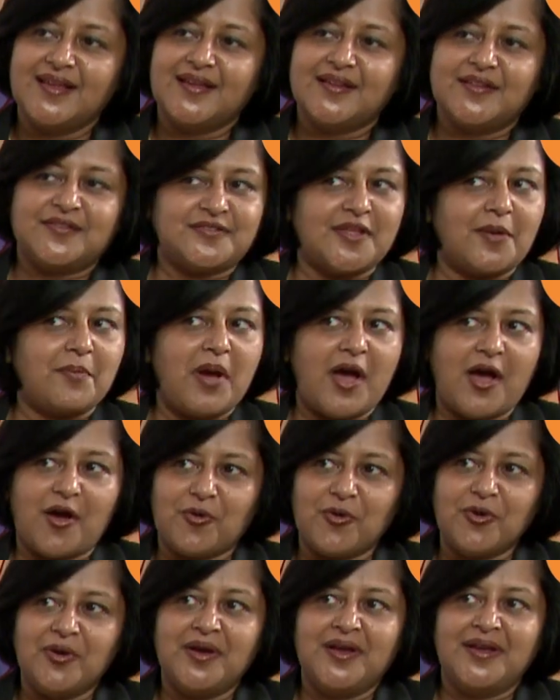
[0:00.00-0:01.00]
somehow,
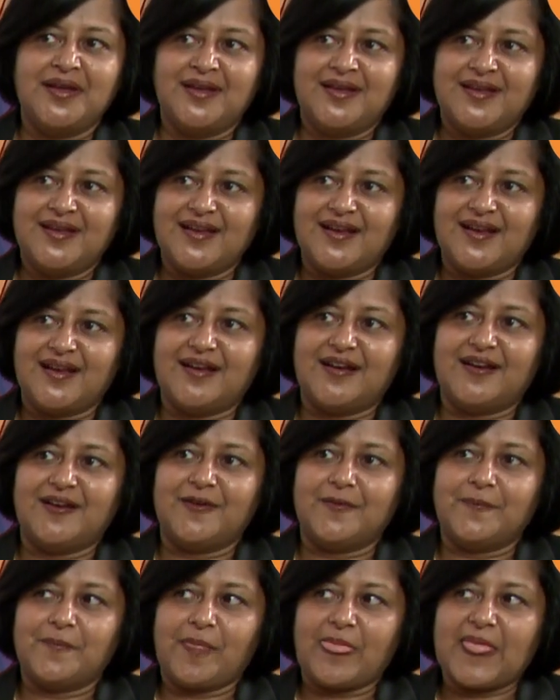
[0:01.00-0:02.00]
mm-hmm.
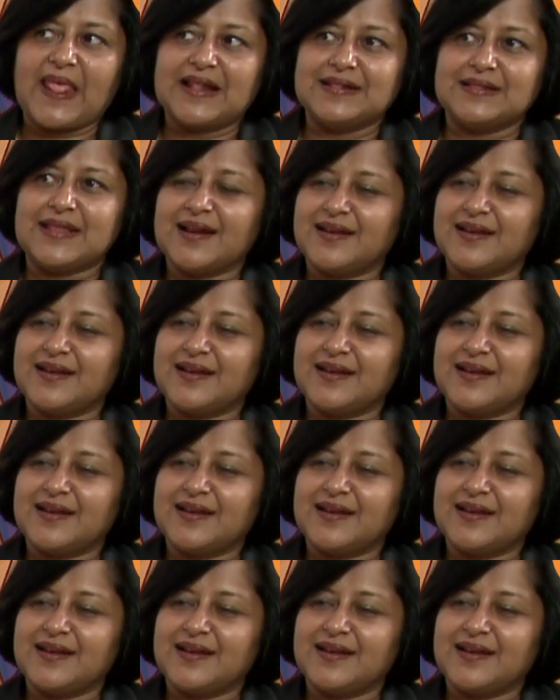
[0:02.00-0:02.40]
And that